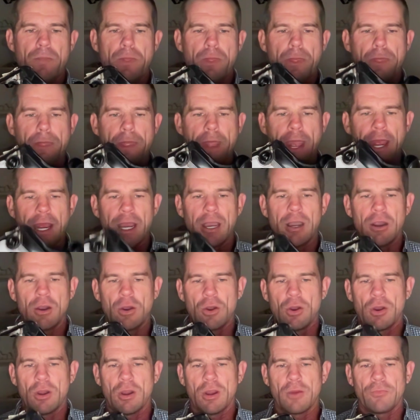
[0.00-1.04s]

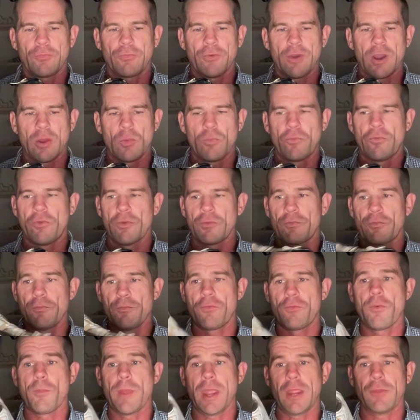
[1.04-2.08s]
Now I find
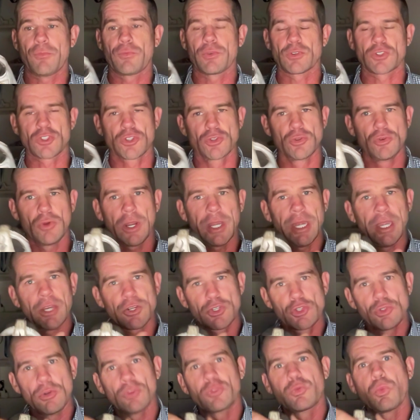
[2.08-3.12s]
for me, for a shoe, I need a
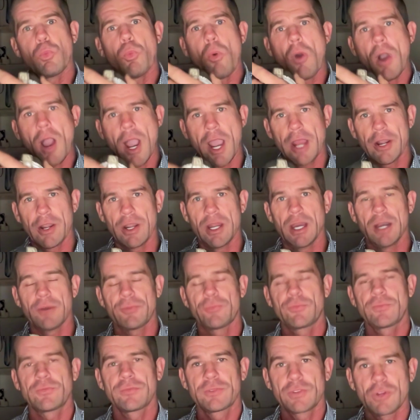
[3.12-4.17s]
shoe that's wide
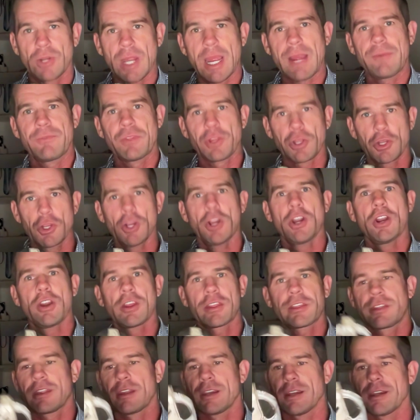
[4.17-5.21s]
enough. Got to have the
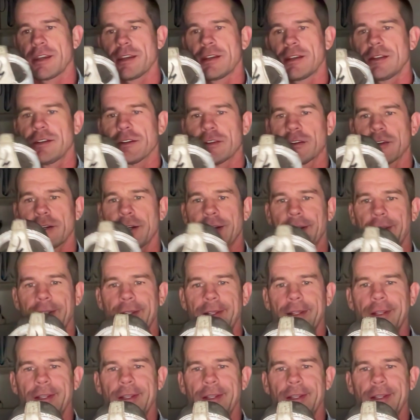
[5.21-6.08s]
girth there, all right?